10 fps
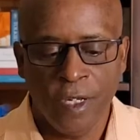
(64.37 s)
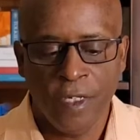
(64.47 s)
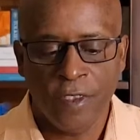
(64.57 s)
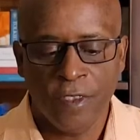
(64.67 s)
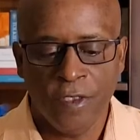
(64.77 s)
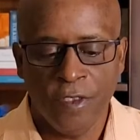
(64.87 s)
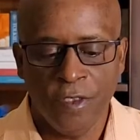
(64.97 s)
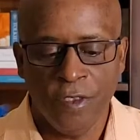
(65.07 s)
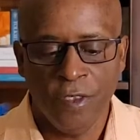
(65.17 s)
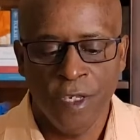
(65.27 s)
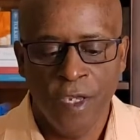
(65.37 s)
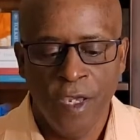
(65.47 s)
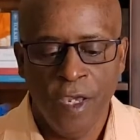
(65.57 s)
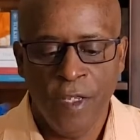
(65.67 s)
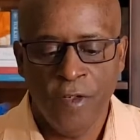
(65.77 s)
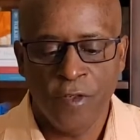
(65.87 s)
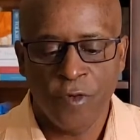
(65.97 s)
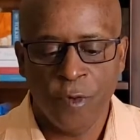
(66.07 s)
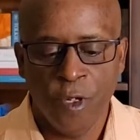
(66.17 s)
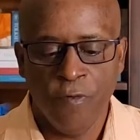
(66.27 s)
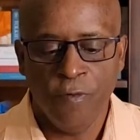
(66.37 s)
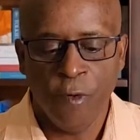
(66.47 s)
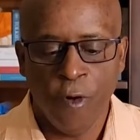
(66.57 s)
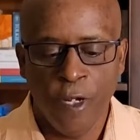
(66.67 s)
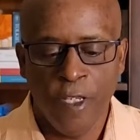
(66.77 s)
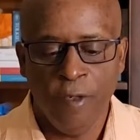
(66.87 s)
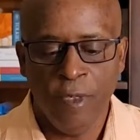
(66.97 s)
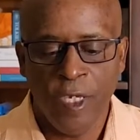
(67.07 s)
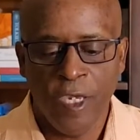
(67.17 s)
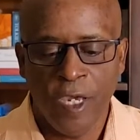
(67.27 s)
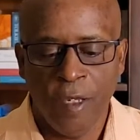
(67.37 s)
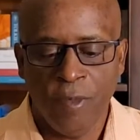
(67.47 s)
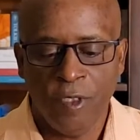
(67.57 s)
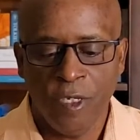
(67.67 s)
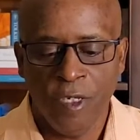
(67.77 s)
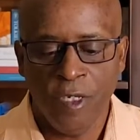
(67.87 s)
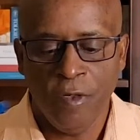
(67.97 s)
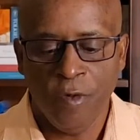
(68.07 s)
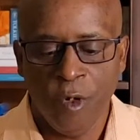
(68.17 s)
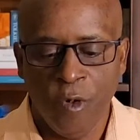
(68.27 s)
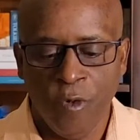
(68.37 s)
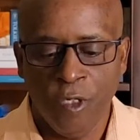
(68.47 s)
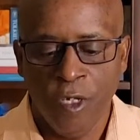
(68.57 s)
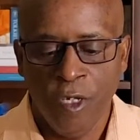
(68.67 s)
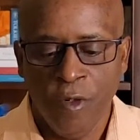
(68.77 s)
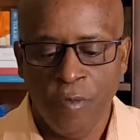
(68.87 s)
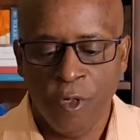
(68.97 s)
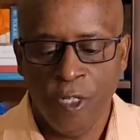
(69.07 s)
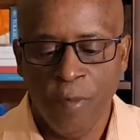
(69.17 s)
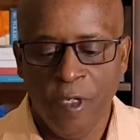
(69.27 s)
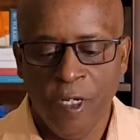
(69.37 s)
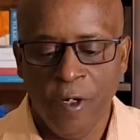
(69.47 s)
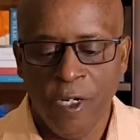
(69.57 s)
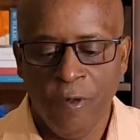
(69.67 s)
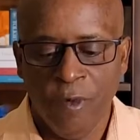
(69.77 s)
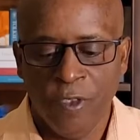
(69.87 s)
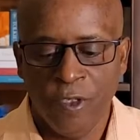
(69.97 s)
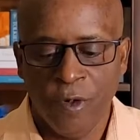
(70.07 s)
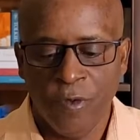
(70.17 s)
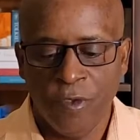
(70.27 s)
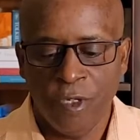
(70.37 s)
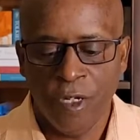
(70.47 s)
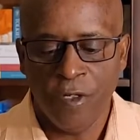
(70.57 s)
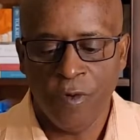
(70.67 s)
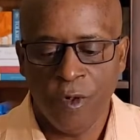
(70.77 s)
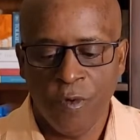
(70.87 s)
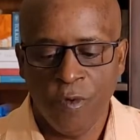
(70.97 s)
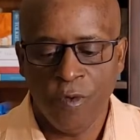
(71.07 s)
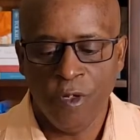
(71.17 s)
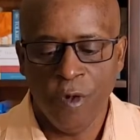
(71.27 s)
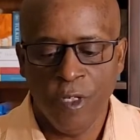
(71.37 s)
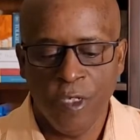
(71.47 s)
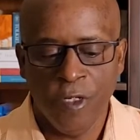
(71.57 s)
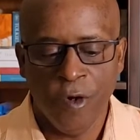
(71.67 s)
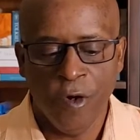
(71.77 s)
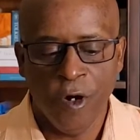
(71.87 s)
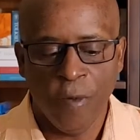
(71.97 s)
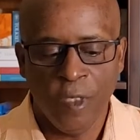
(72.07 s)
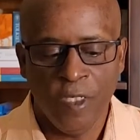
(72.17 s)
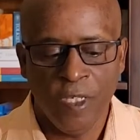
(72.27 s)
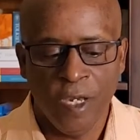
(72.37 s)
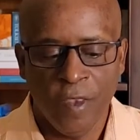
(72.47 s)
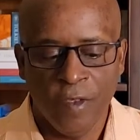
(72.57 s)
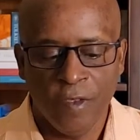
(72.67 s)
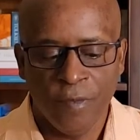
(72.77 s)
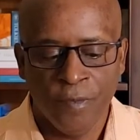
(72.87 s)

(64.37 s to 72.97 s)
hostages, and destroyed four enemy camps in, quote, preliminary results, unquote, noting no army deaths.